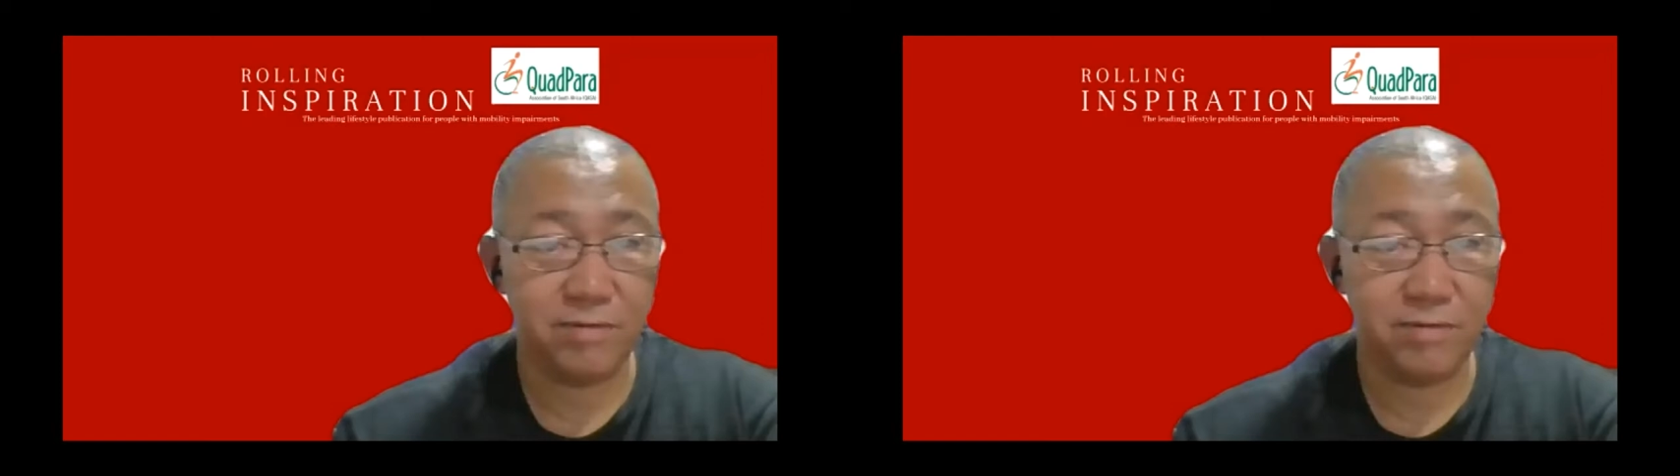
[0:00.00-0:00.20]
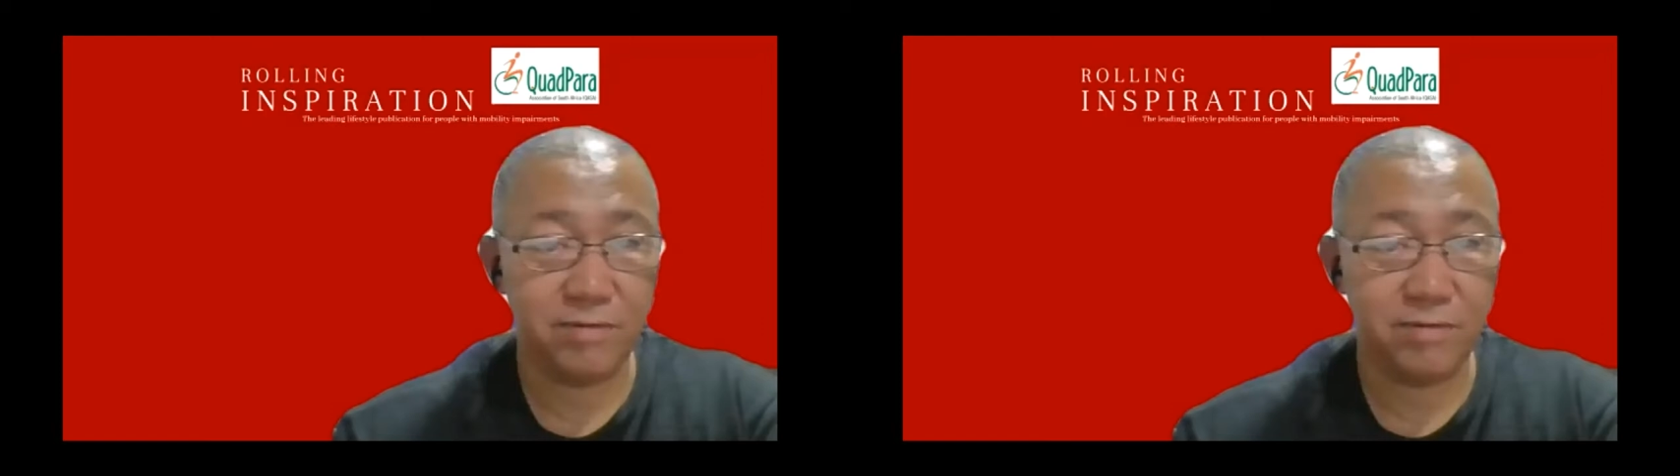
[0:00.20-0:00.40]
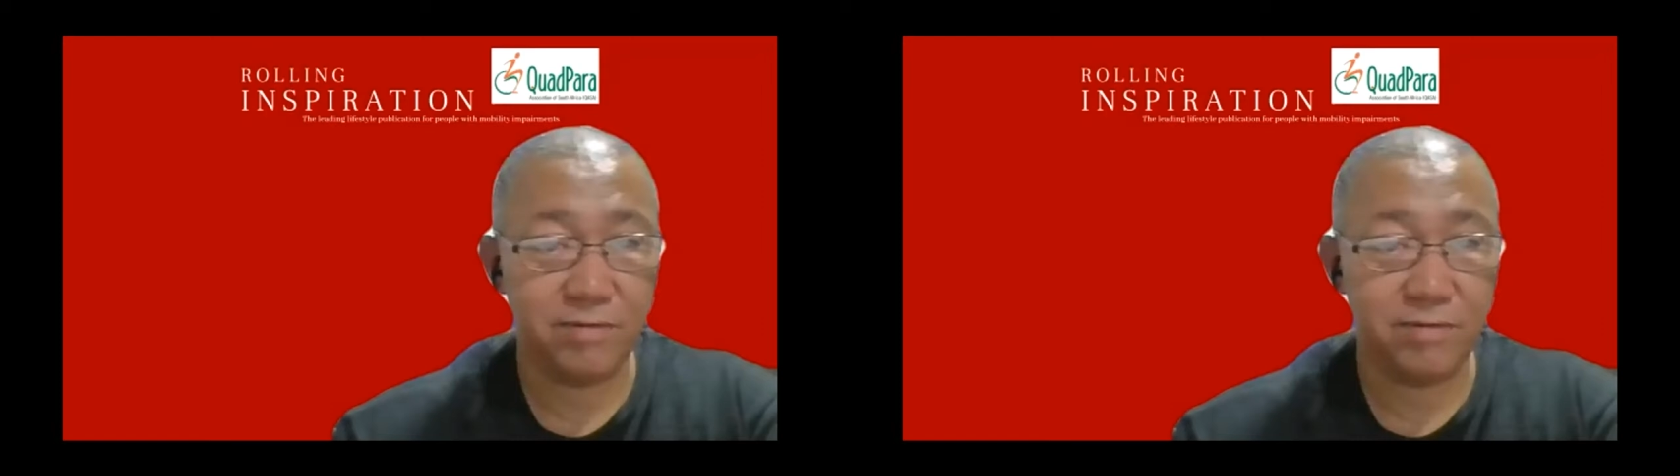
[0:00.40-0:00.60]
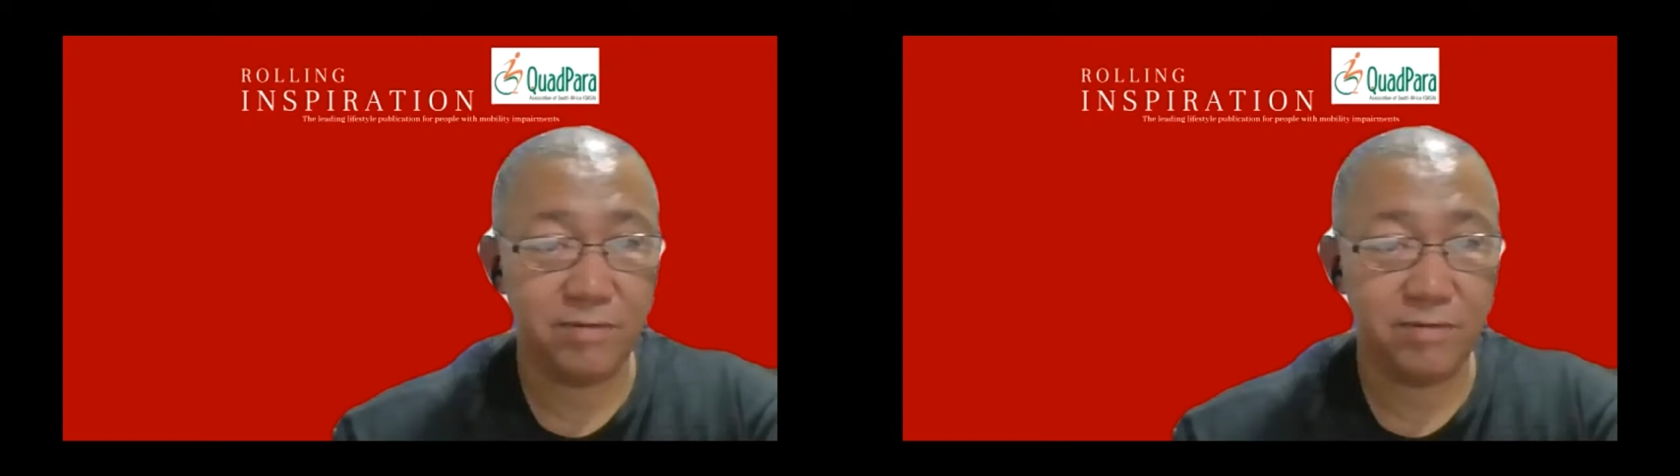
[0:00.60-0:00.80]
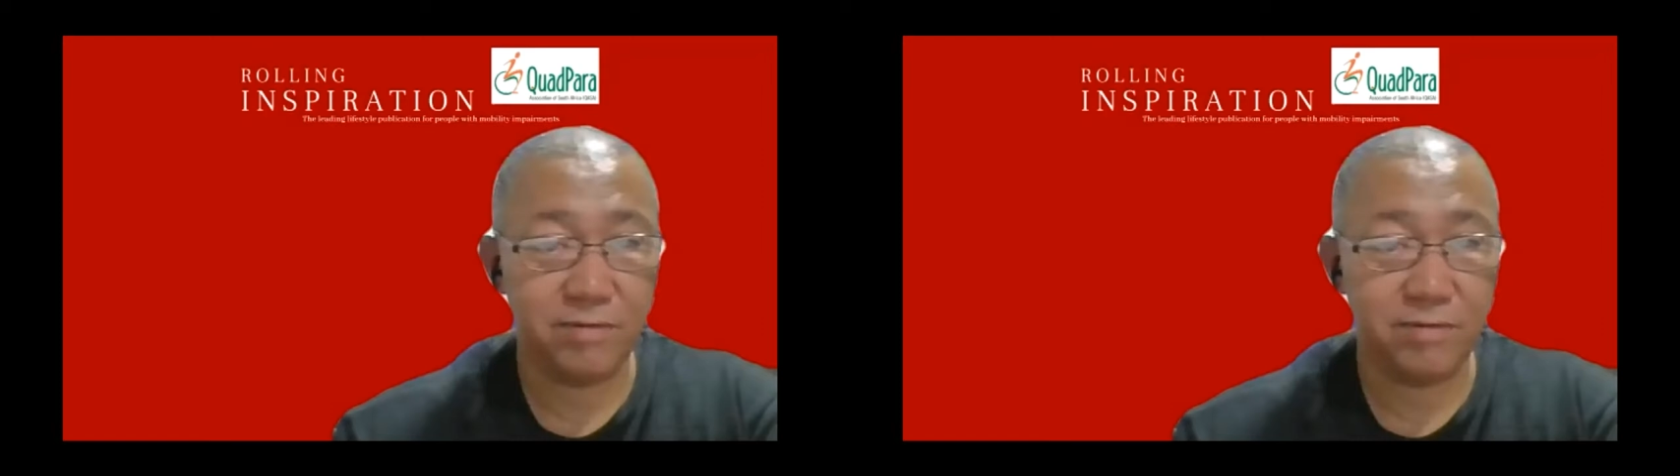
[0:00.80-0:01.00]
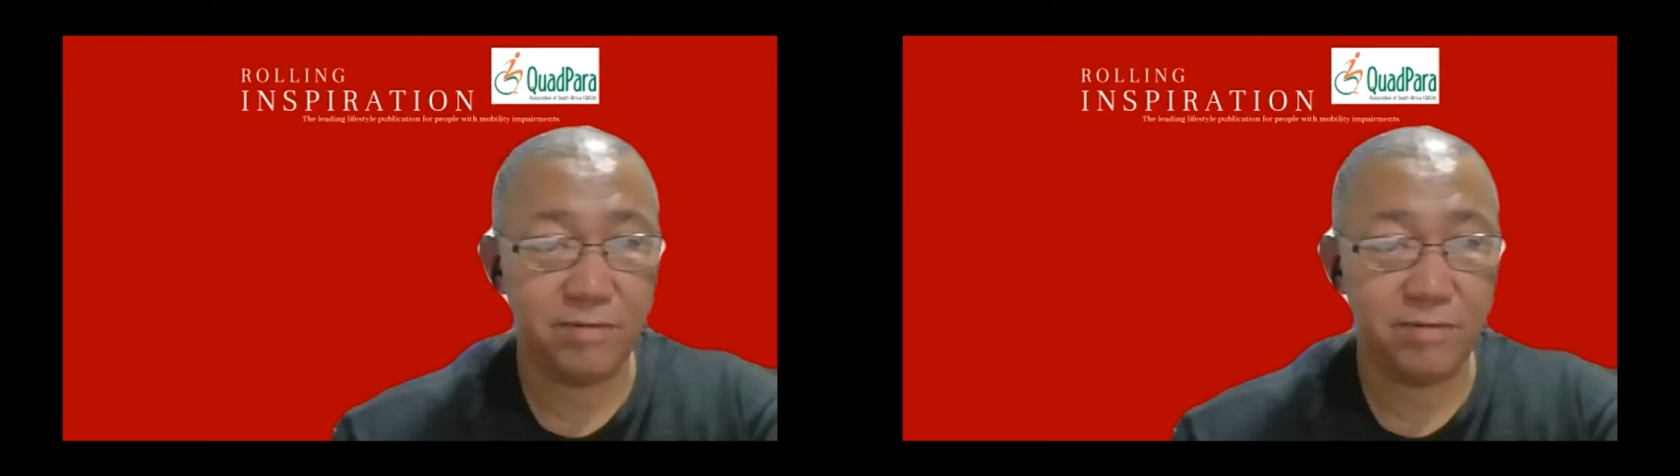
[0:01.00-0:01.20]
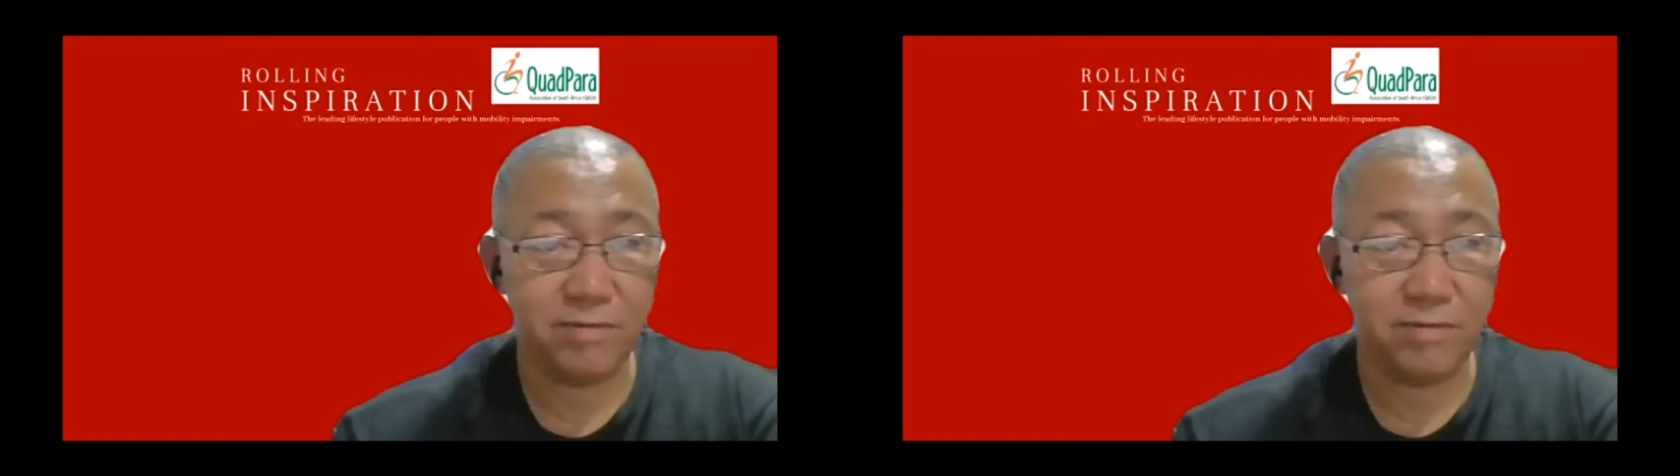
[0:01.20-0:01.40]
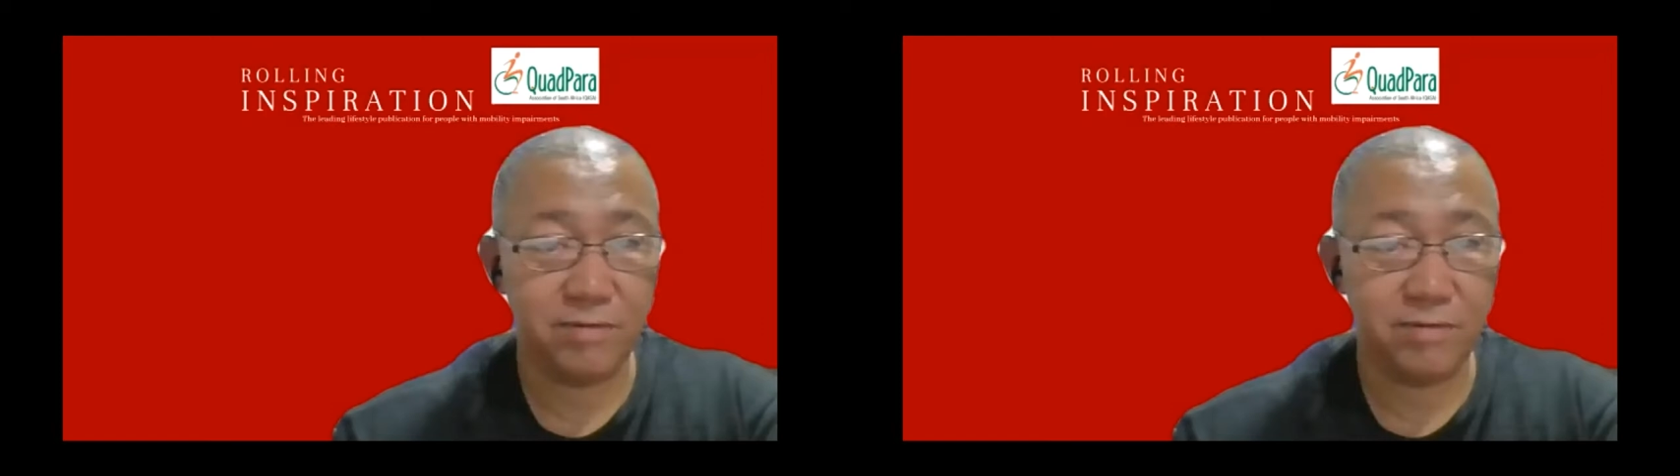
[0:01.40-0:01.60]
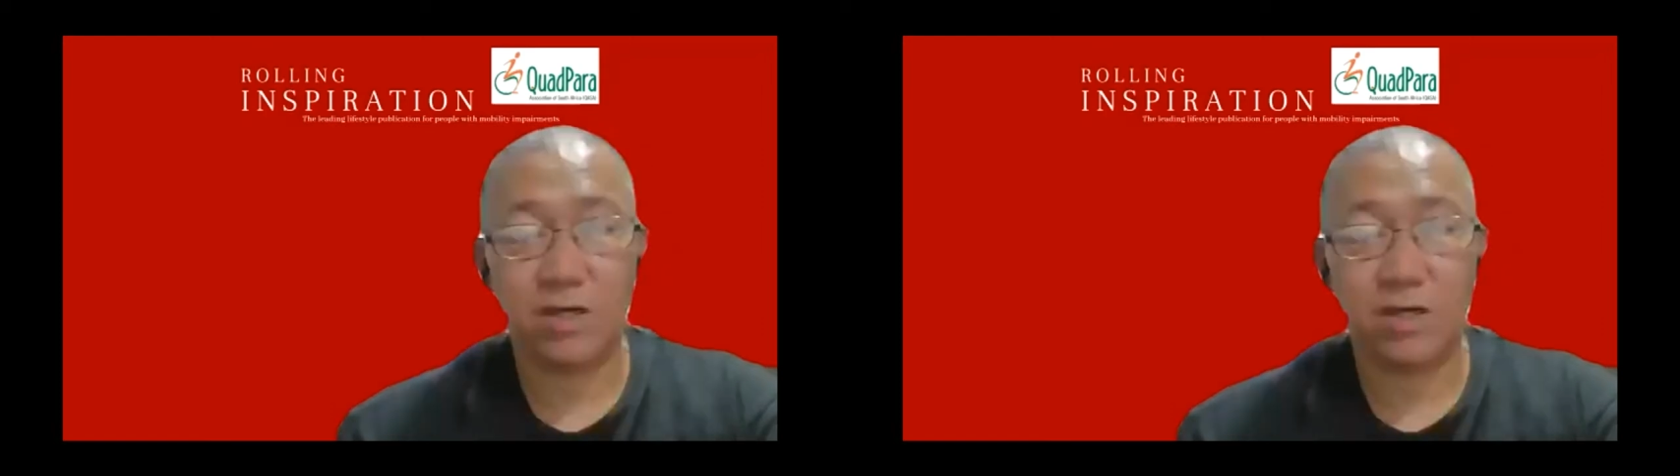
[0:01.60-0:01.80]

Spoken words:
Yes. Let me just